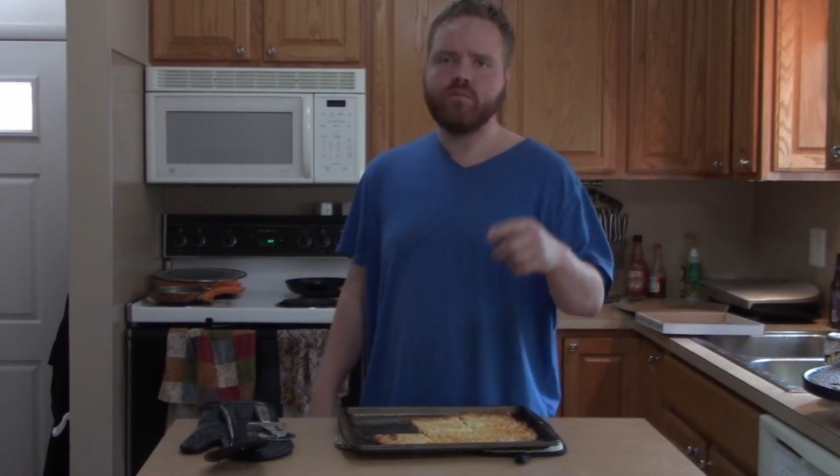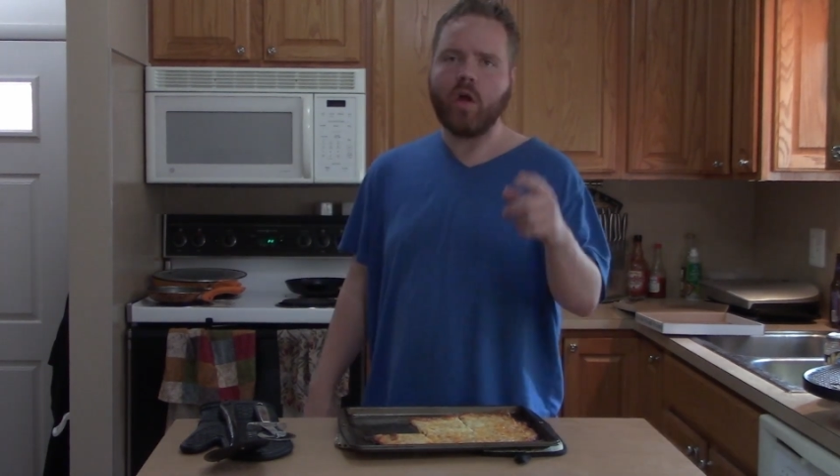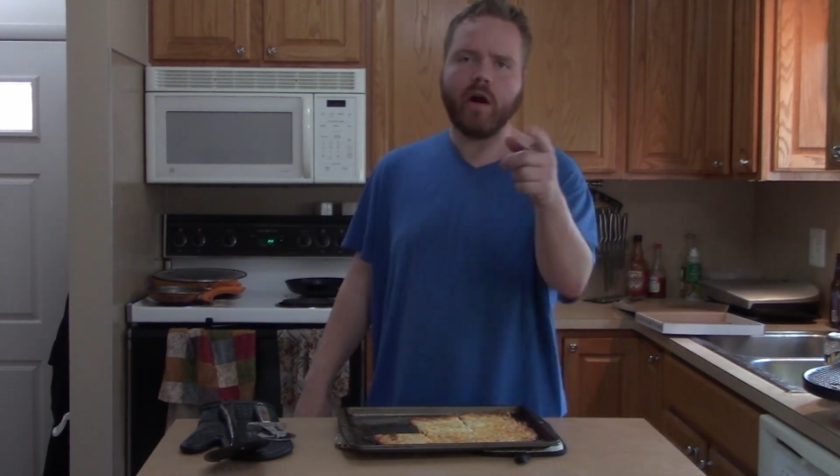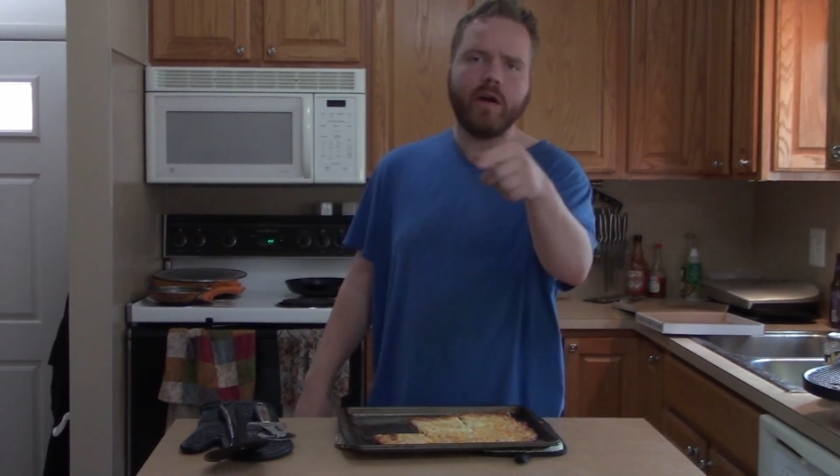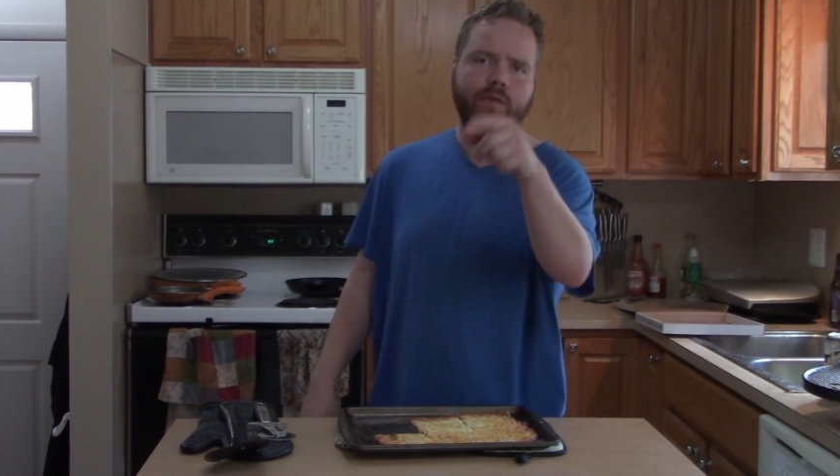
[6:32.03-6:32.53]

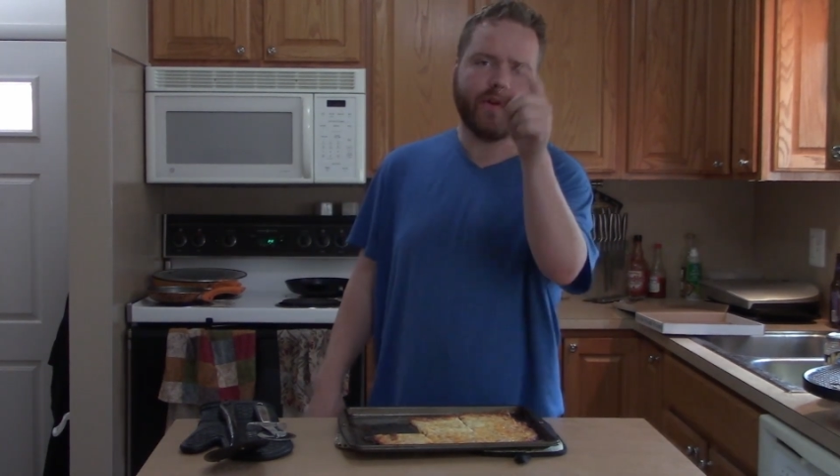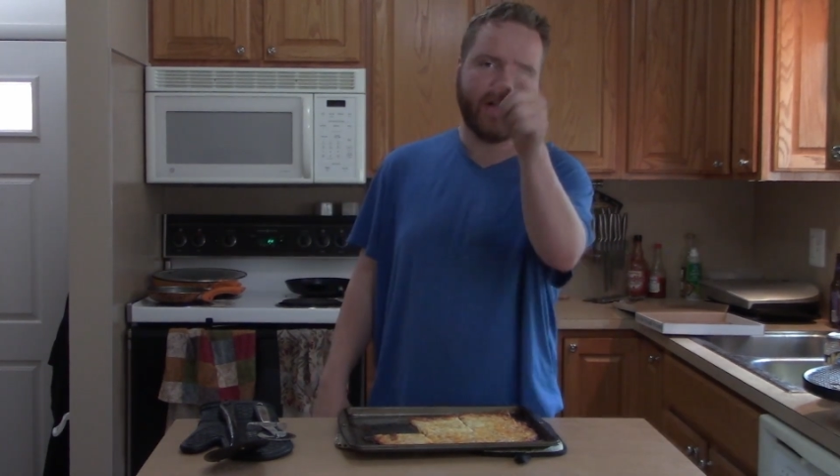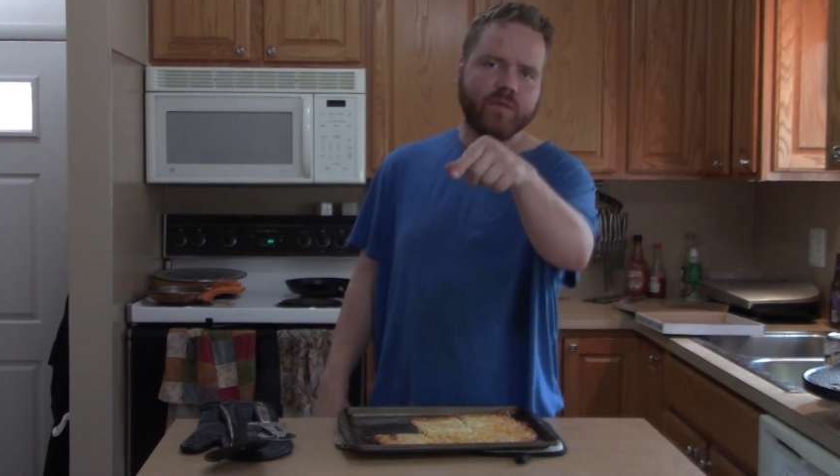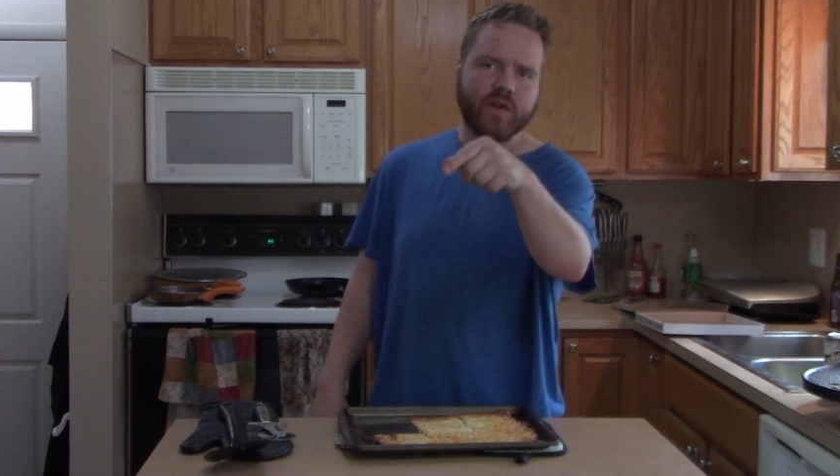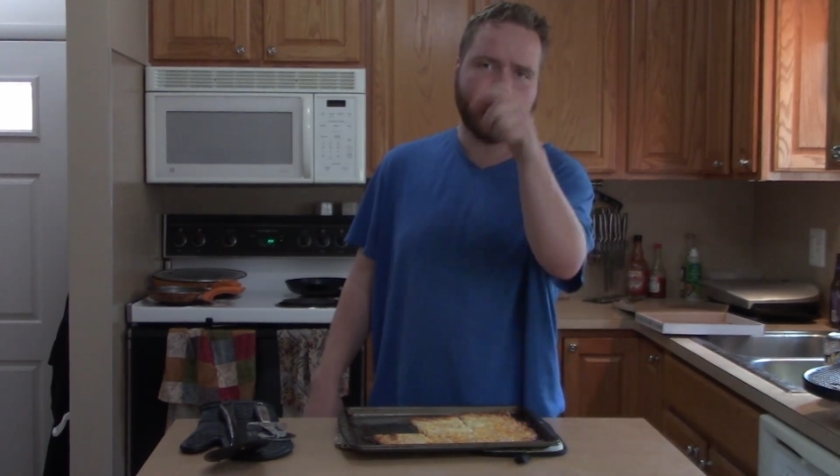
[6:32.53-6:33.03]
Alright, if you
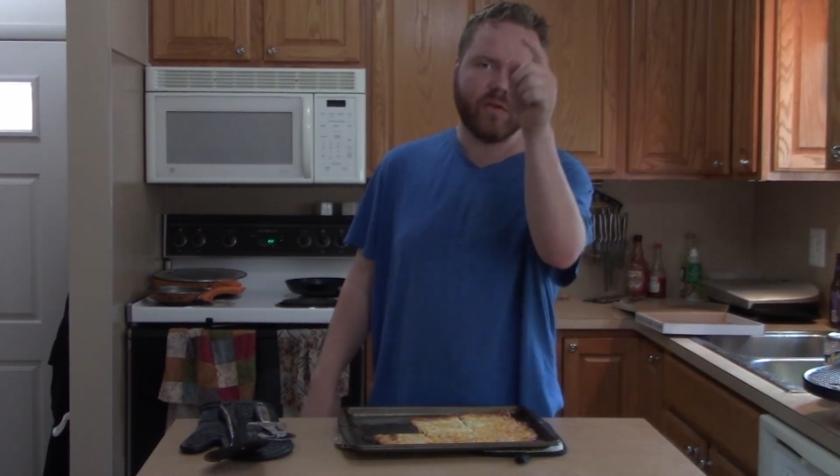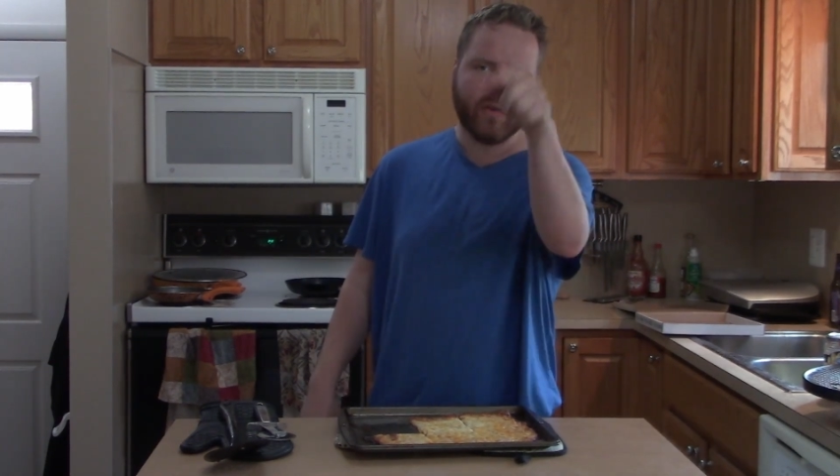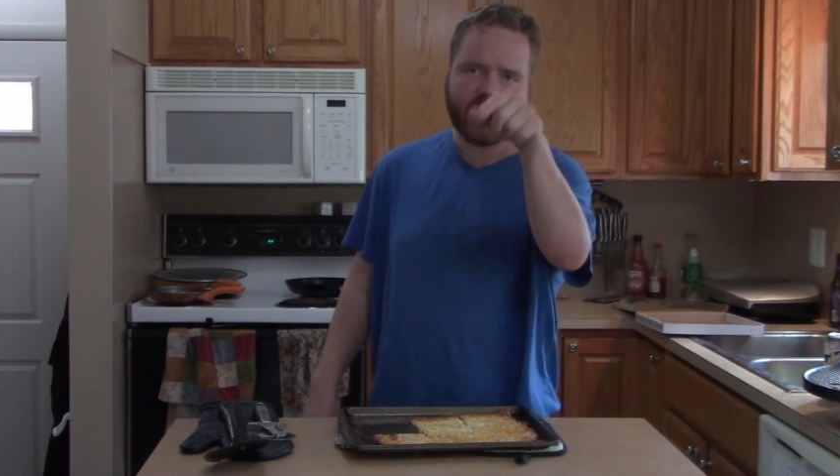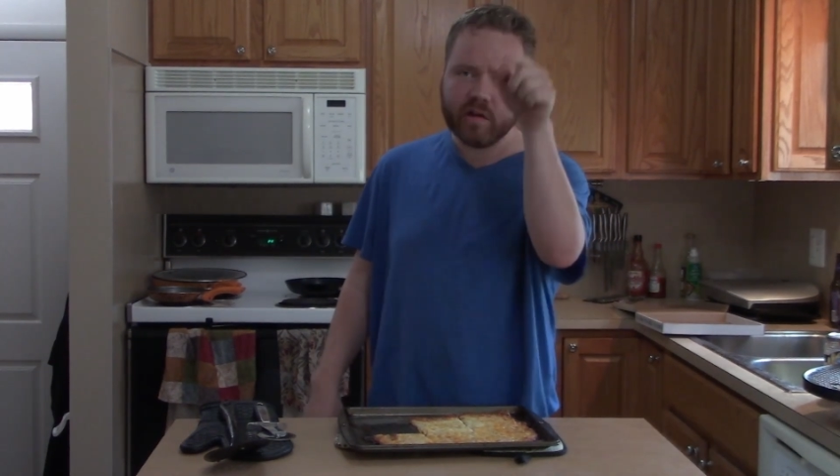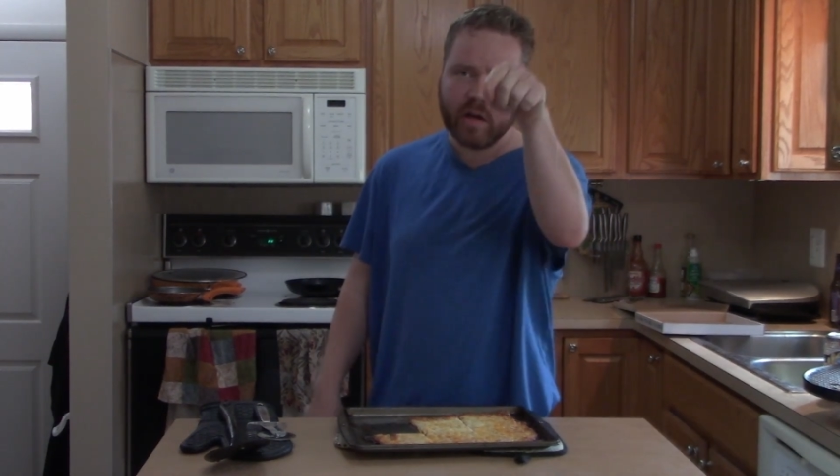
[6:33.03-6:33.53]
like the video,
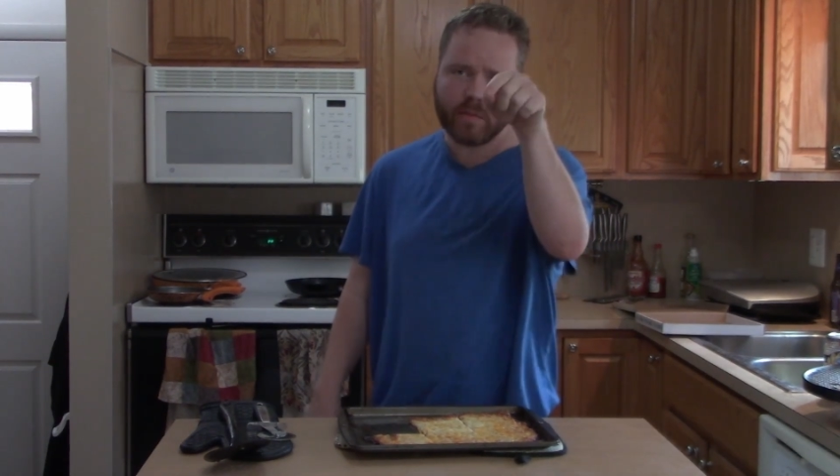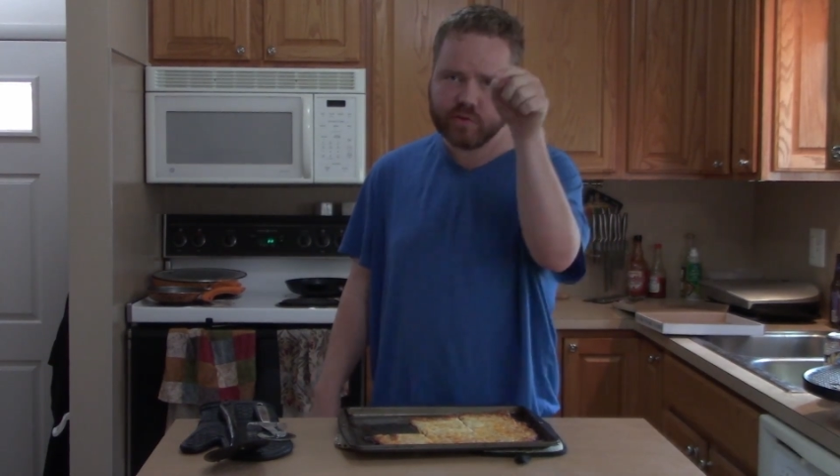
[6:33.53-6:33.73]
like, comment,